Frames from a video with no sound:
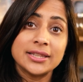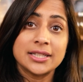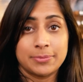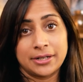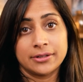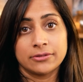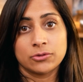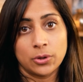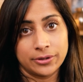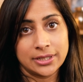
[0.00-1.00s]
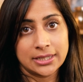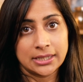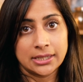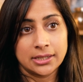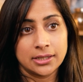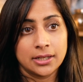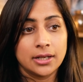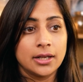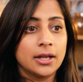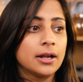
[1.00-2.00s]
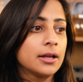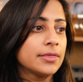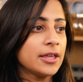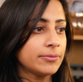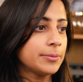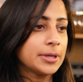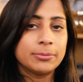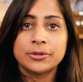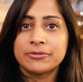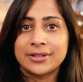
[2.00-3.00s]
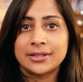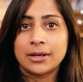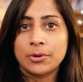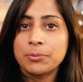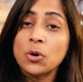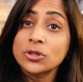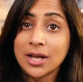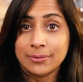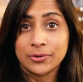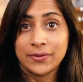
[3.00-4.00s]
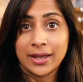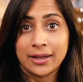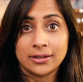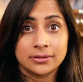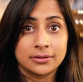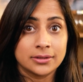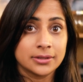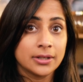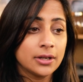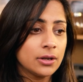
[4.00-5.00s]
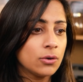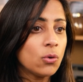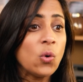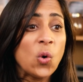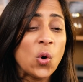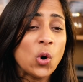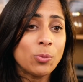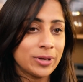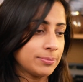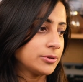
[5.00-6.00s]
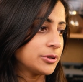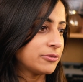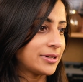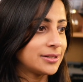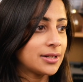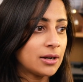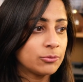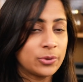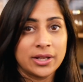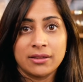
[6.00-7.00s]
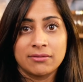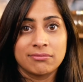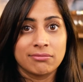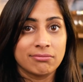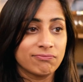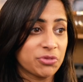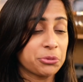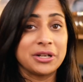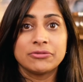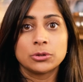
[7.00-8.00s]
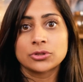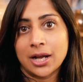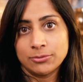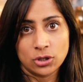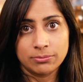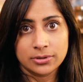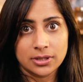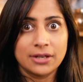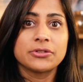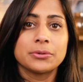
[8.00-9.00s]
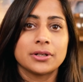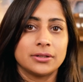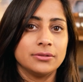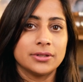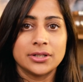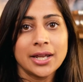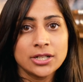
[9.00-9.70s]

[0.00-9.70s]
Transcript: this period of quarantine, there have been people who've ended up with more time on their hands, or people who've ended up with 3 full-time jobs, if you include the day